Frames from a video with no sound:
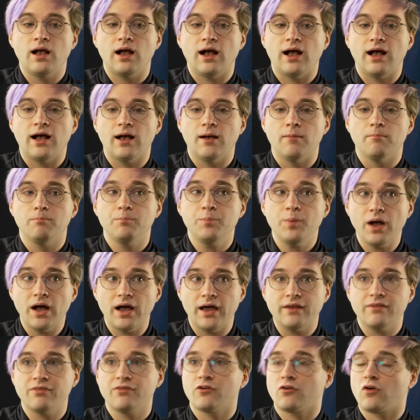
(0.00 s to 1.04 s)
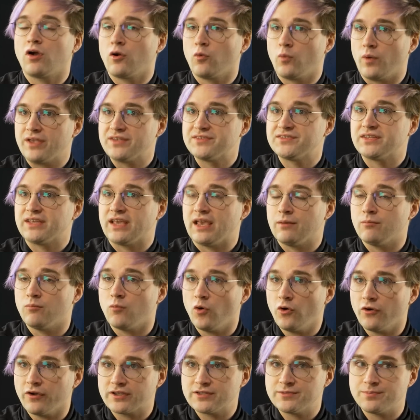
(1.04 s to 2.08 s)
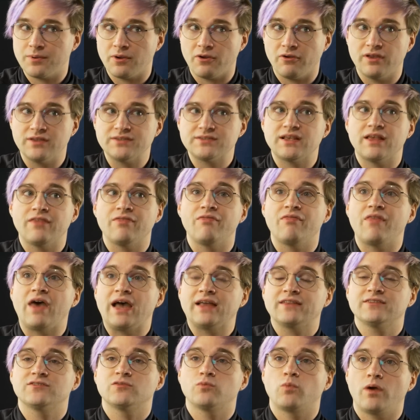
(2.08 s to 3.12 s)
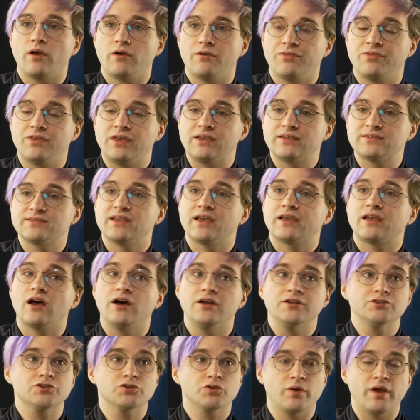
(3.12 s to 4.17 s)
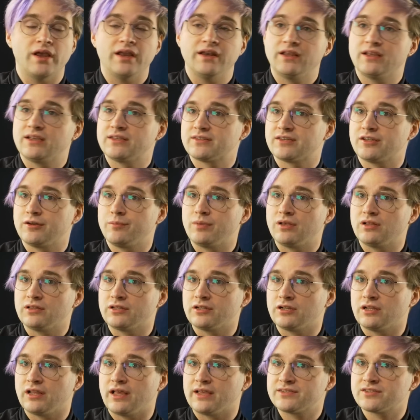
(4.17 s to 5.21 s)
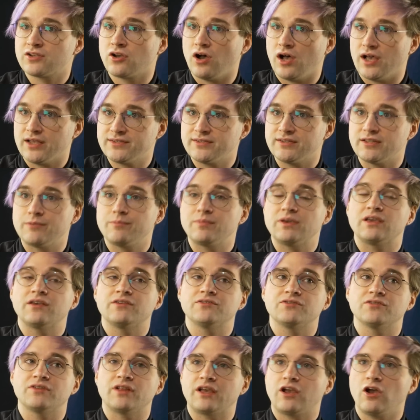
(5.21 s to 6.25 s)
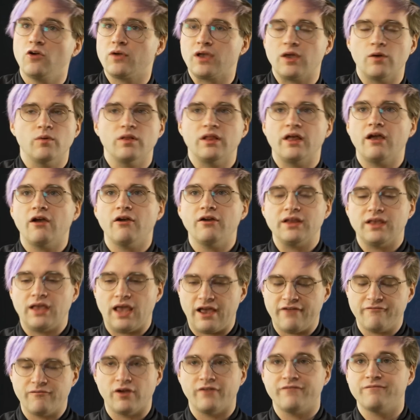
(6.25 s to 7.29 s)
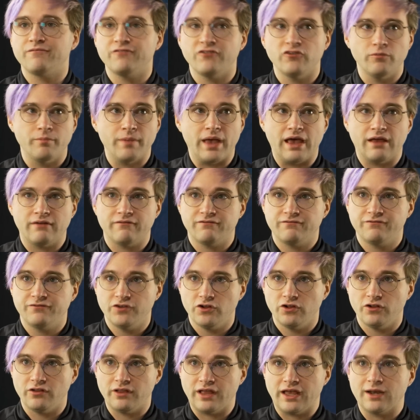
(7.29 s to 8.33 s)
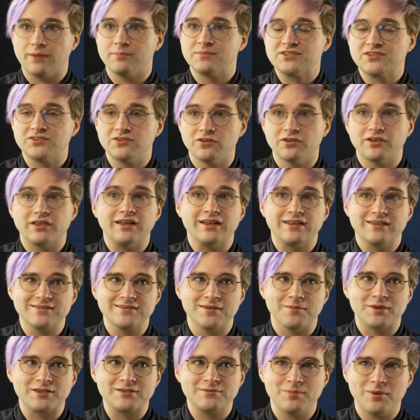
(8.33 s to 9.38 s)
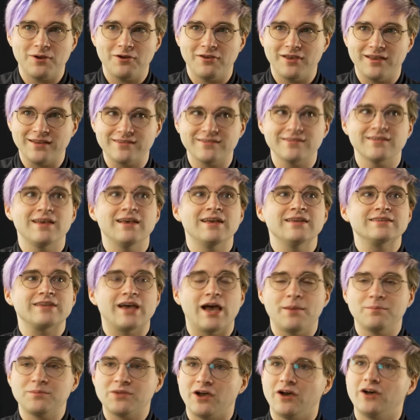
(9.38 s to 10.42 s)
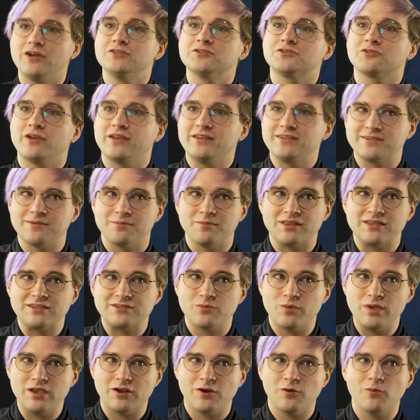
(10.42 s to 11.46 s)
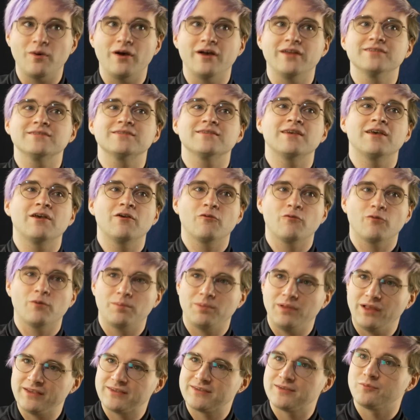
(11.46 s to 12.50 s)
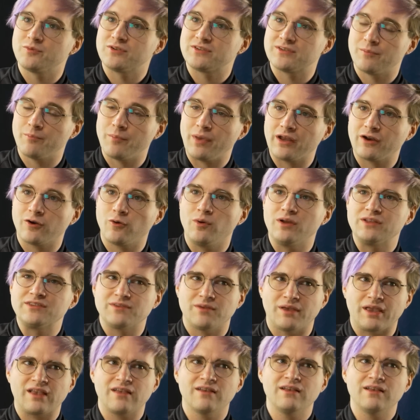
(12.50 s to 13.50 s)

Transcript: But there are ways to gain more experience, and that's where things like untraining is going to be a little less costly, because you're like, okay, well, I already have my full map full, and I'm still getting some experience. Time to untrain some of these weaker ones, replace them with some better ones.